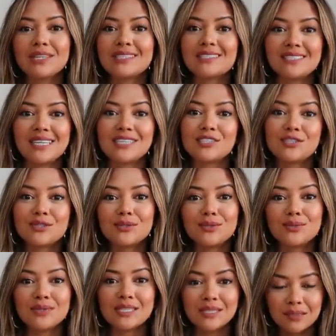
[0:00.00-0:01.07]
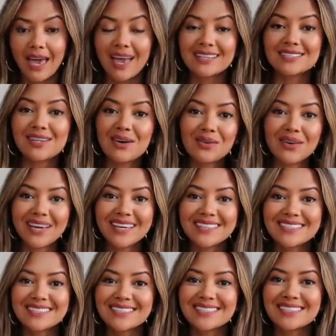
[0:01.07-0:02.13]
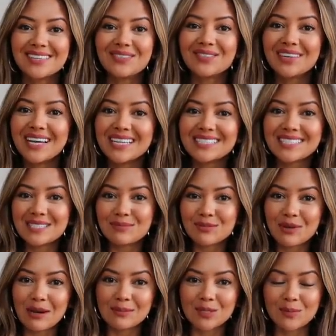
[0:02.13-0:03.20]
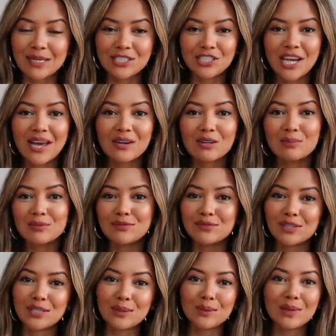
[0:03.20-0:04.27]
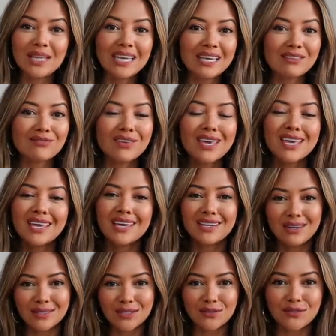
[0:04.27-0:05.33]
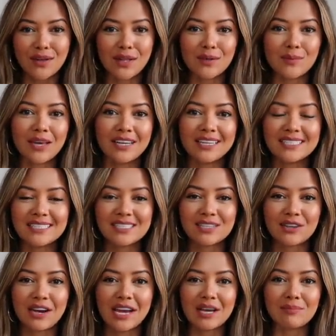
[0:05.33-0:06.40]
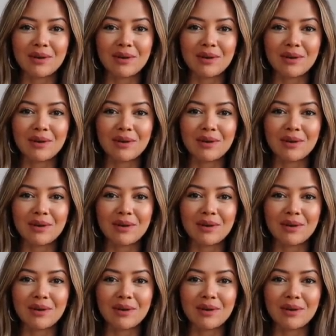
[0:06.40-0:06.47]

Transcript: please stay tuned. As always, don't forget to subscribe to my channel before you leave and also follow me on Instagram.